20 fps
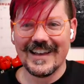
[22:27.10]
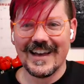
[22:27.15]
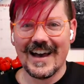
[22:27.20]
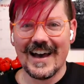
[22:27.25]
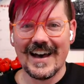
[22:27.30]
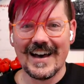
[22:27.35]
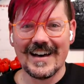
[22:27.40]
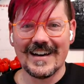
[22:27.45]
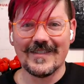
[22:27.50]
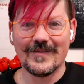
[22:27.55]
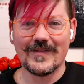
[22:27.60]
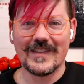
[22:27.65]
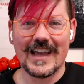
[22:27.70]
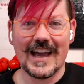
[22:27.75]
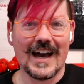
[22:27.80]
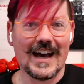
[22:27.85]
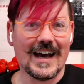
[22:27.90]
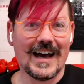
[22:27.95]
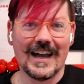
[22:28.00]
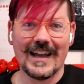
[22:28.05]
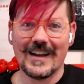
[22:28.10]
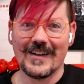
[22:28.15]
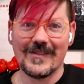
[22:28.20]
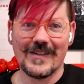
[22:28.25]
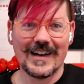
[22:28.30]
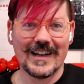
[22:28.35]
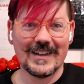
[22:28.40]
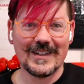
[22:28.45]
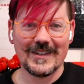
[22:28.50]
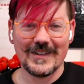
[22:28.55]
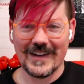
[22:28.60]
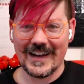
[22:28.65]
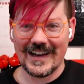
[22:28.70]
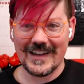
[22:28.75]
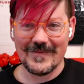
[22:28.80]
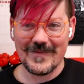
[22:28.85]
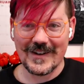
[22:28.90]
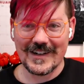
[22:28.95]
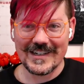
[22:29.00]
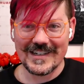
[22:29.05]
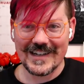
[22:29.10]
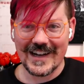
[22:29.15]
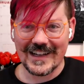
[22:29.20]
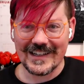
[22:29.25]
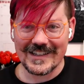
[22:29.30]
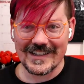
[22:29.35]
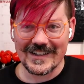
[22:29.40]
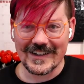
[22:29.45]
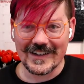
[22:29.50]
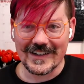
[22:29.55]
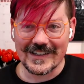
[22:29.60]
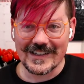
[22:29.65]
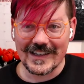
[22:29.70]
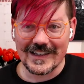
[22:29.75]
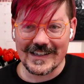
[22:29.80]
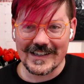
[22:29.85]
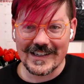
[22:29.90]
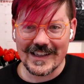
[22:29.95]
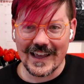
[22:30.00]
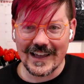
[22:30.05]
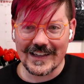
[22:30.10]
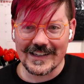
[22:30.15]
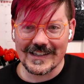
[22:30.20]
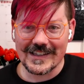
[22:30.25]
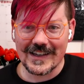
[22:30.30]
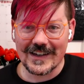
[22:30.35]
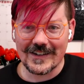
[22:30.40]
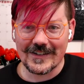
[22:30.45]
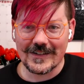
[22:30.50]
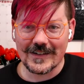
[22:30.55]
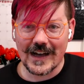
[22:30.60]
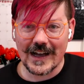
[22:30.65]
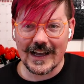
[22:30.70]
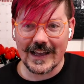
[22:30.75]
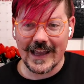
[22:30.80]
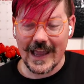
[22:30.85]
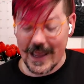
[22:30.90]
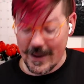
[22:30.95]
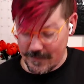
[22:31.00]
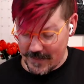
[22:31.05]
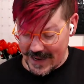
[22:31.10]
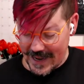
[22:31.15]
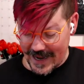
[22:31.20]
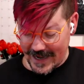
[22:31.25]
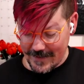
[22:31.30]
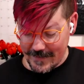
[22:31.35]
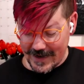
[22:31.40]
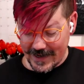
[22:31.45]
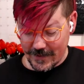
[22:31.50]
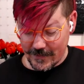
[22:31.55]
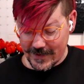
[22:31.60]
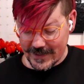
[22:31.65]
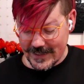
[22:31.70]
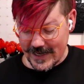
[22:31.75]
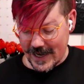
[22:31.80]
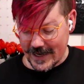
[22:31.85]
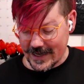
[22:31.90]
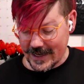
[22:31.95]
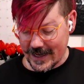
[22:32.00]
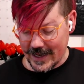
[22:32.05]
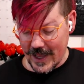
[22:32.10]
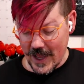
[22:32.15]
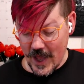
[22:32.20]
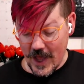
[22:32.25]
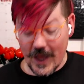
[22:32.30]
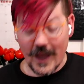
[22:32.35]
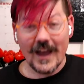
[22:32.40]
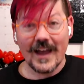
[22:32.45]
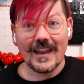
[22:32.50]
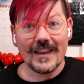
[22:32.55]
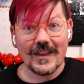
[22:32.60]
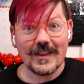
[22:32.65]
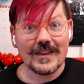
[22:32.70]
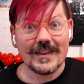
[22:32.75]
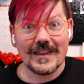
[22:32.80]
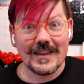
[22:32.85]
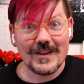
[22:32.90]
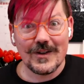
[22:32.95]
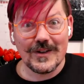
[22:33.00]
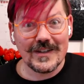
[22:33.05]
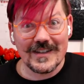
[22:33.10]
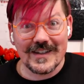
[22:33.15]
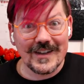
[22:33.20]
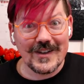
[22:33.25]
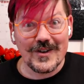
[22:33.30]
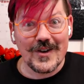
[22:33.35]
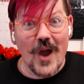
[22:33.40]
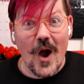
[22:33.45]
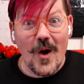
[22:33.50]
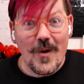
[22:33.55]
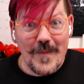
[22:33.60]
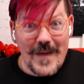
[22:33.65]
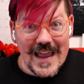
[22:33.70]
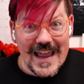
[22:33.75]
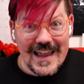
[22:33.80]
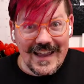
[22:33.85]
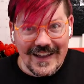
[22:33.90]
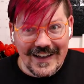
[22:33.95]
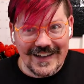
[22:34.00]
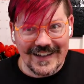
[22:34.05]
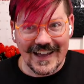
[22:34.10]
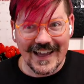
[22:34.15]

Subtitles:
Yeah, I don't want to do any more gestures. It's like, so I can't be animated when talking. Does it know me?